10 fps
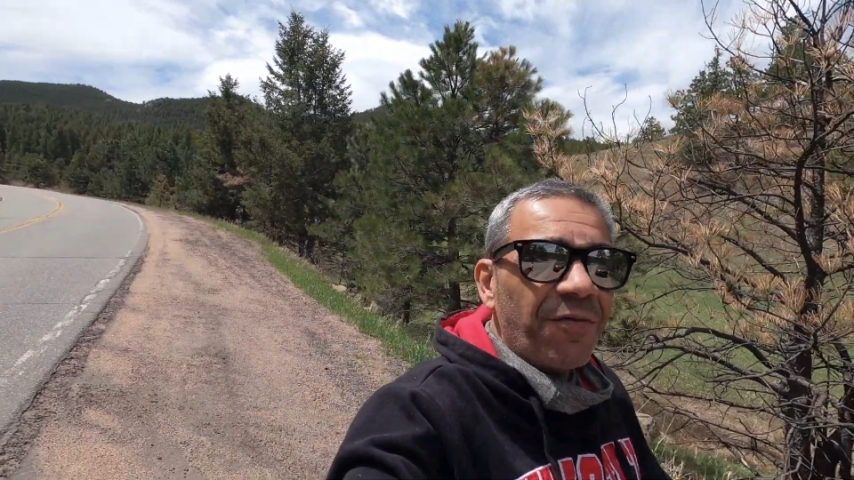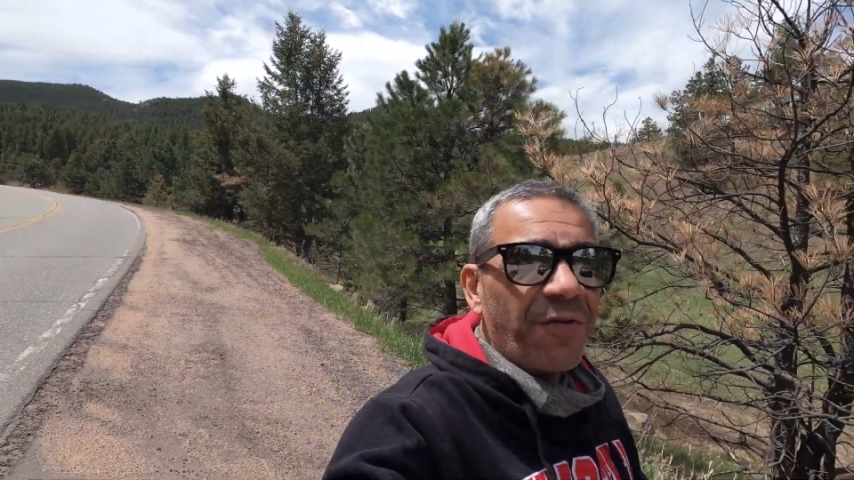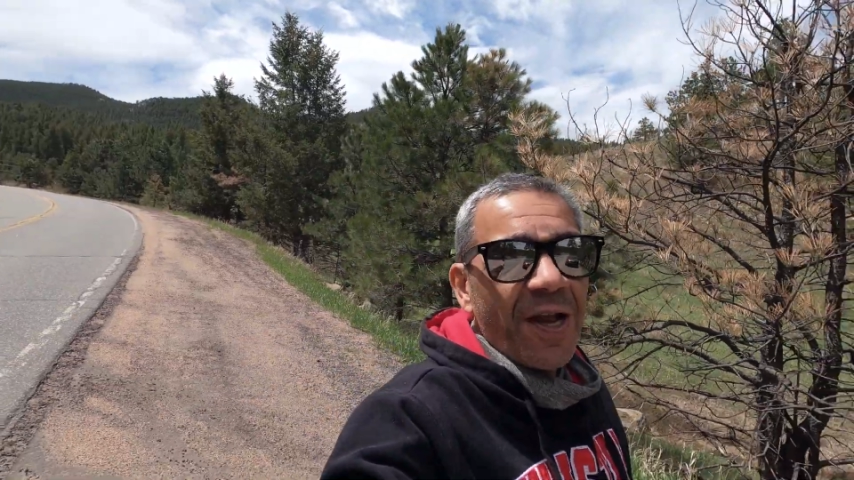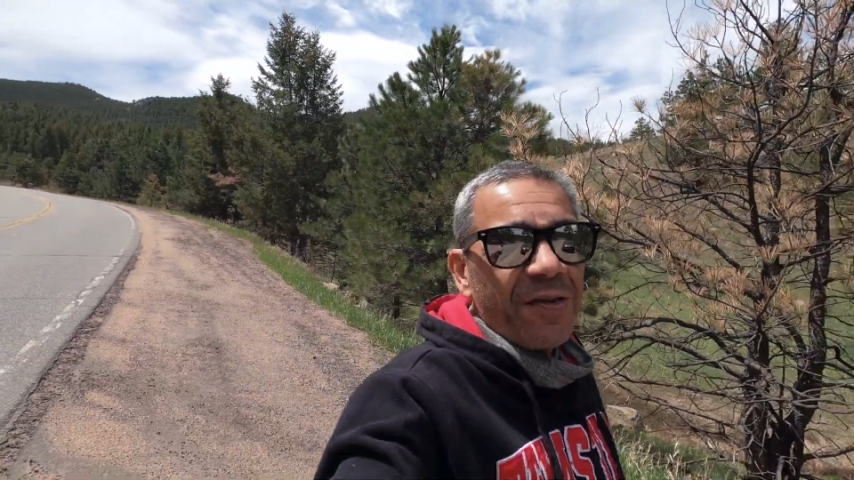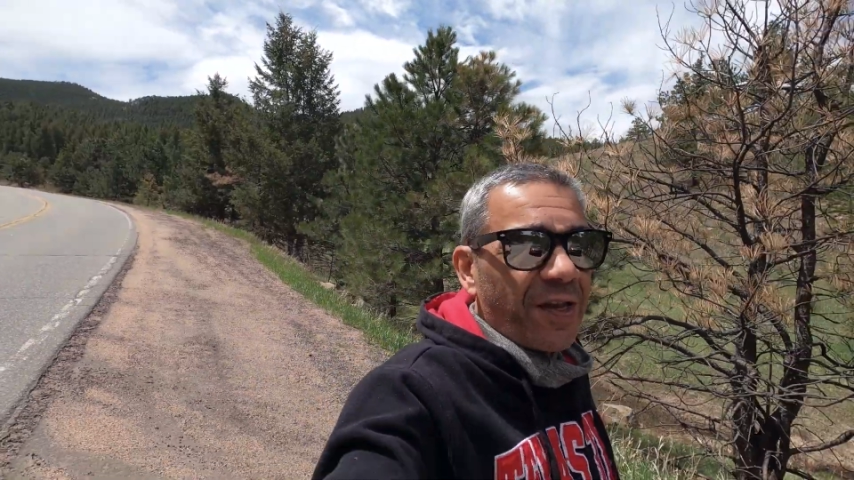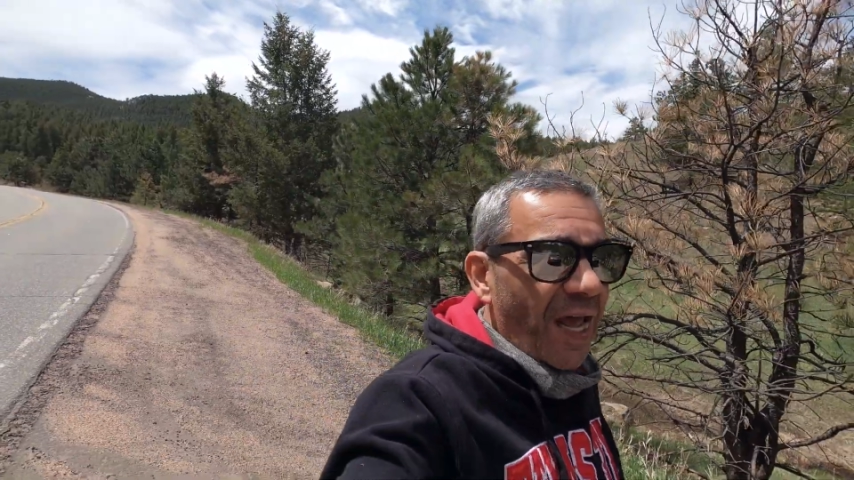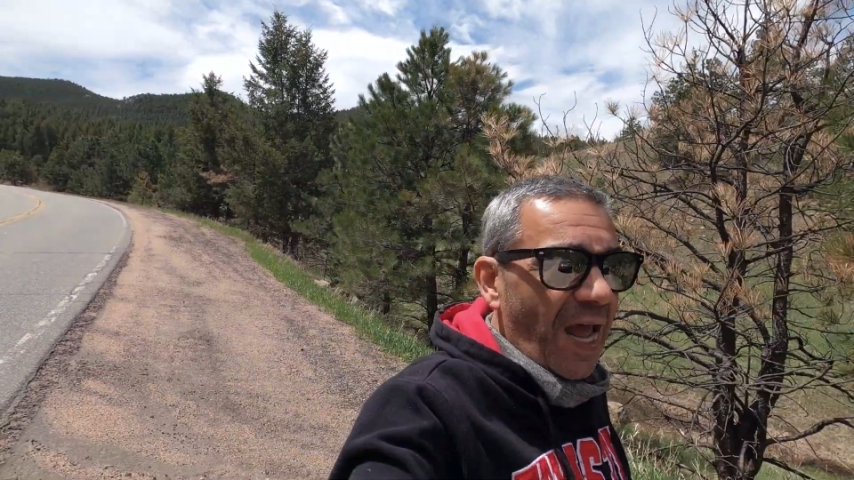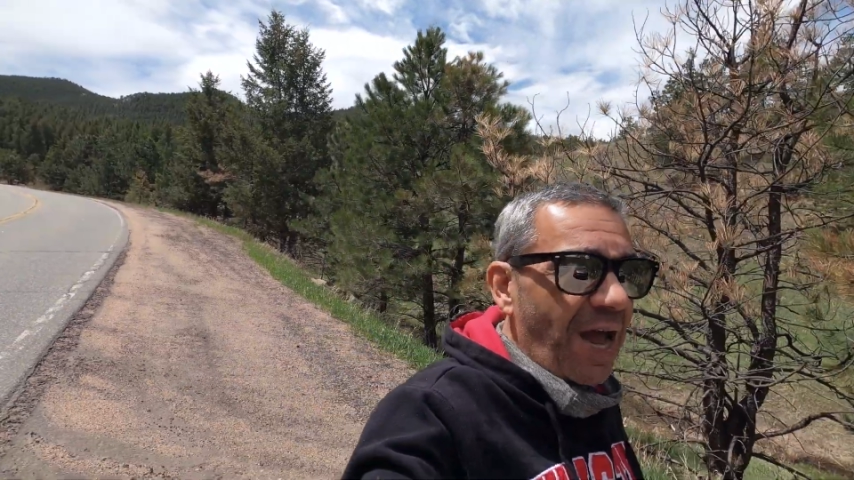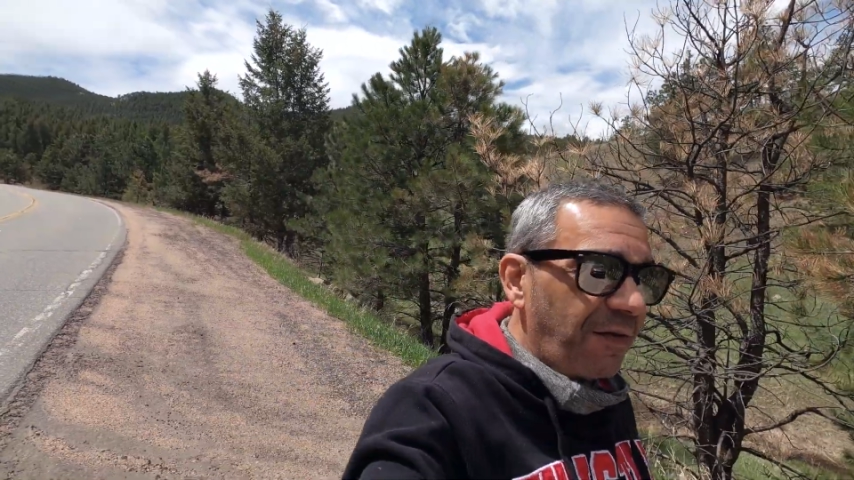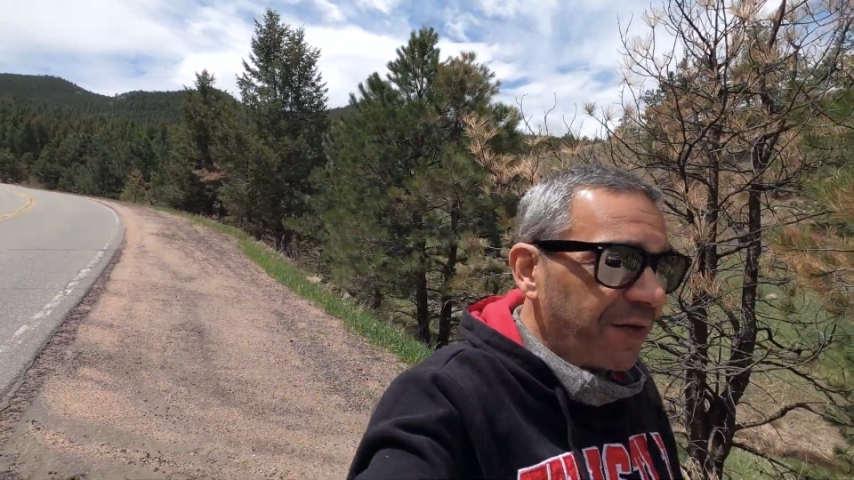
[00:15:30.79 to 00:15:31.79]
some friends that
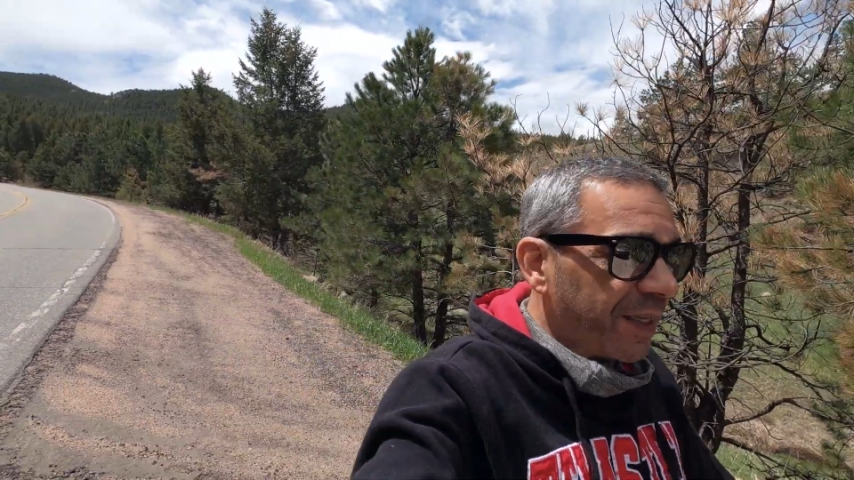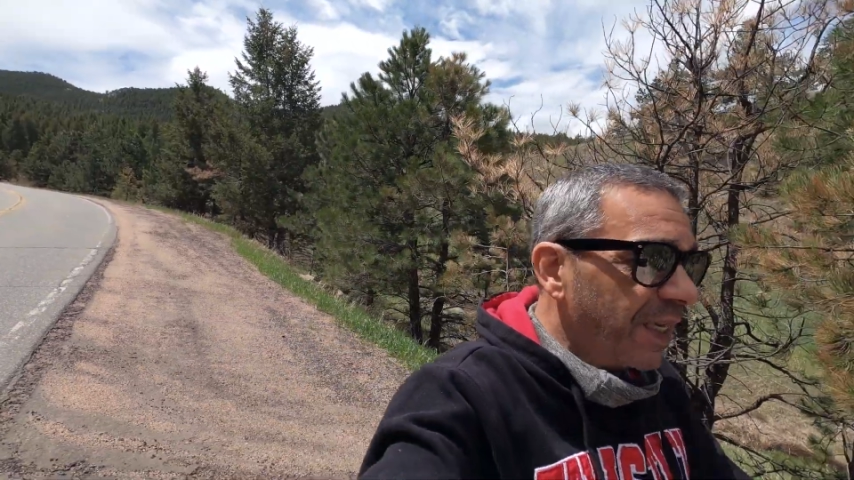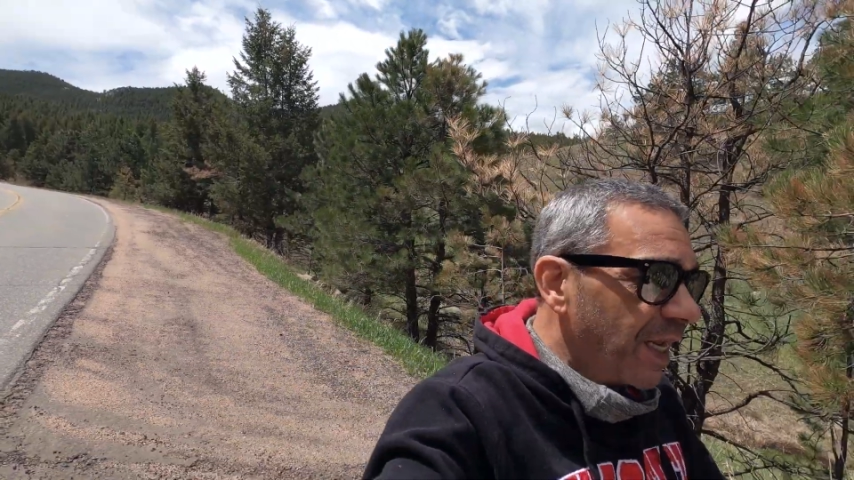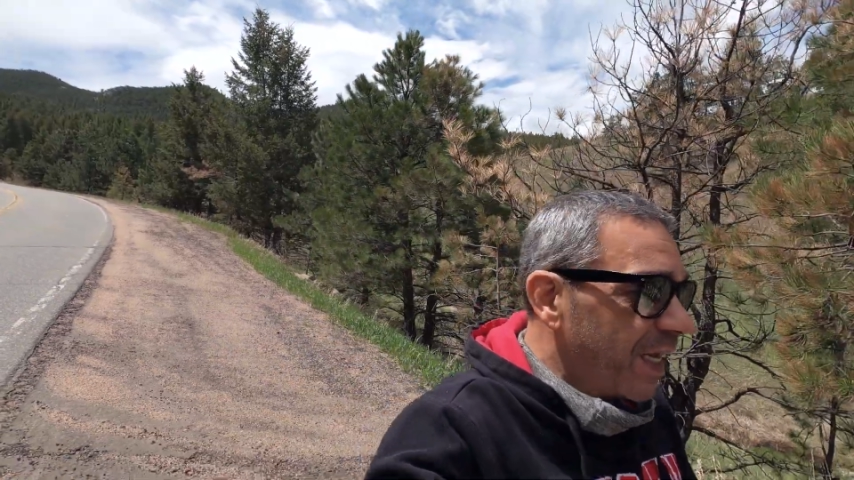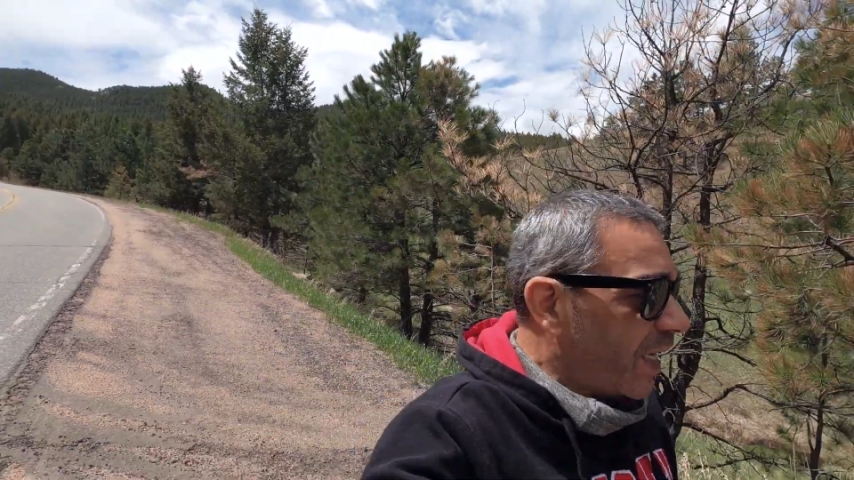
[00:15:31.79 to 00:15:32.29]
I have in